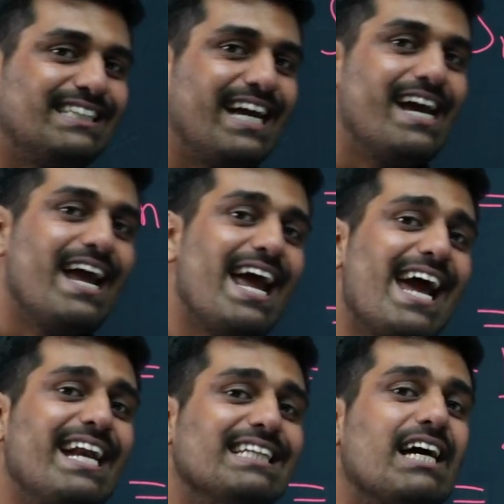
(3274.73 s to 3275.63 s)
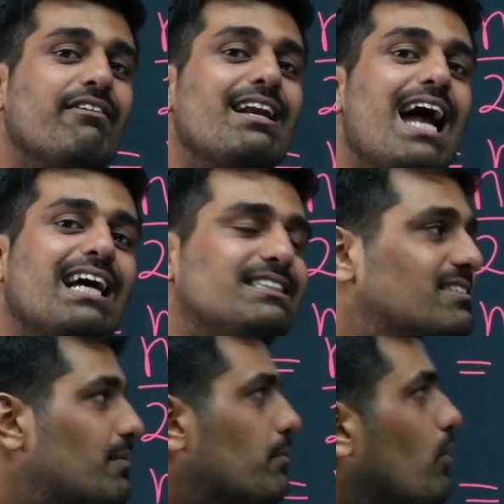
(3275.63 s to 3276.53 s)
an is our last term,
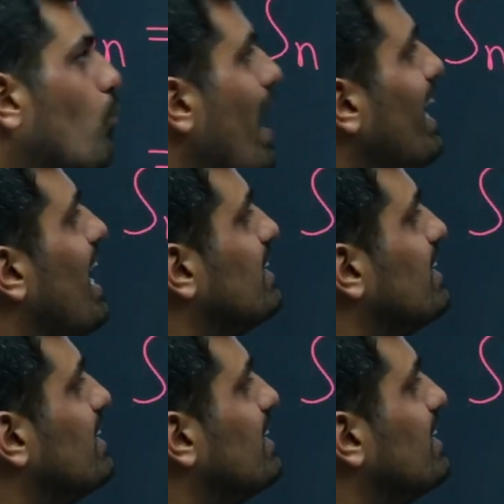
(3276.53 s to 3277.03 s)
why last